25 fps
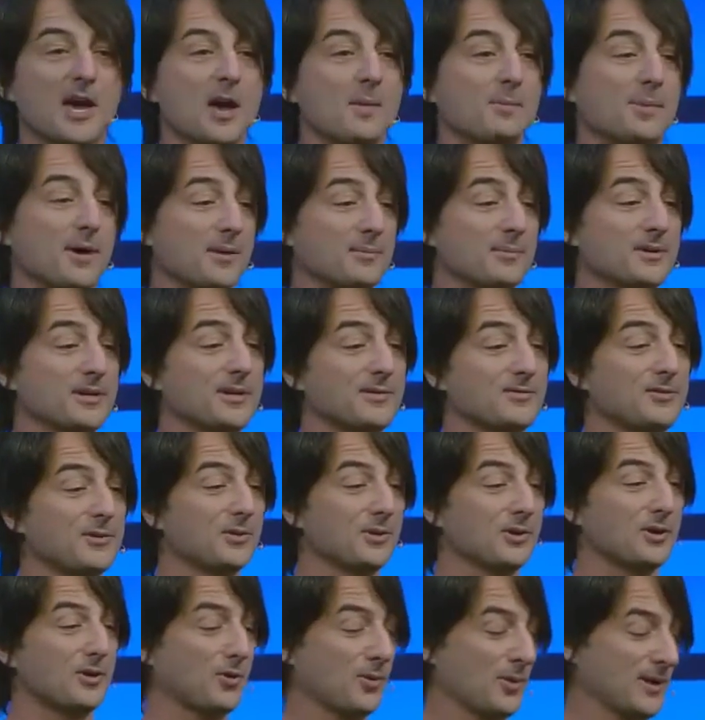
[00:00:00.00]
but I'm going to give you
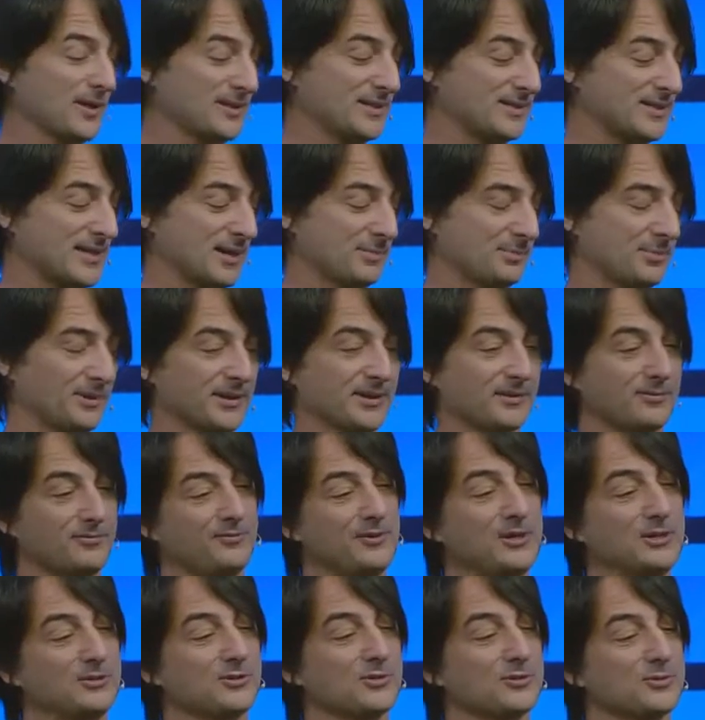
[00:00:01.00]
a quick sampling of
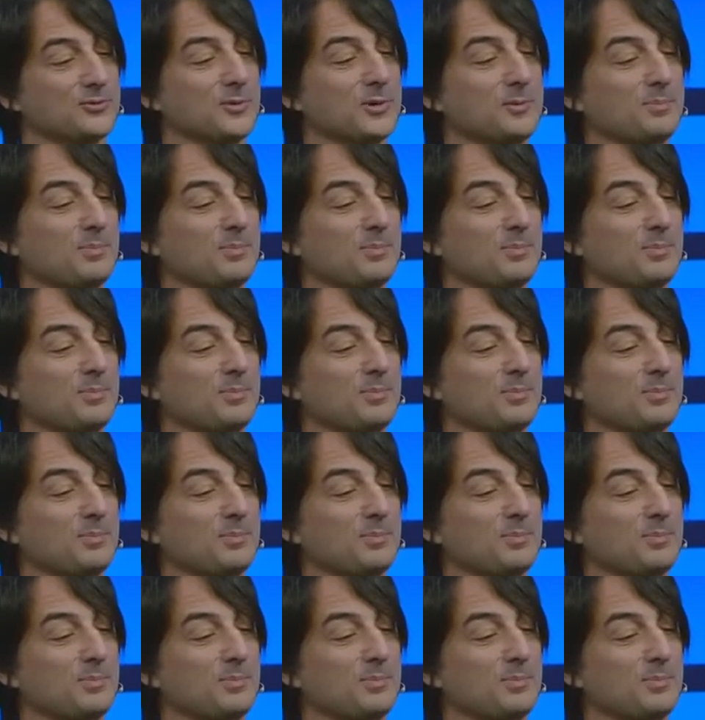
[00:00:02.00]
features we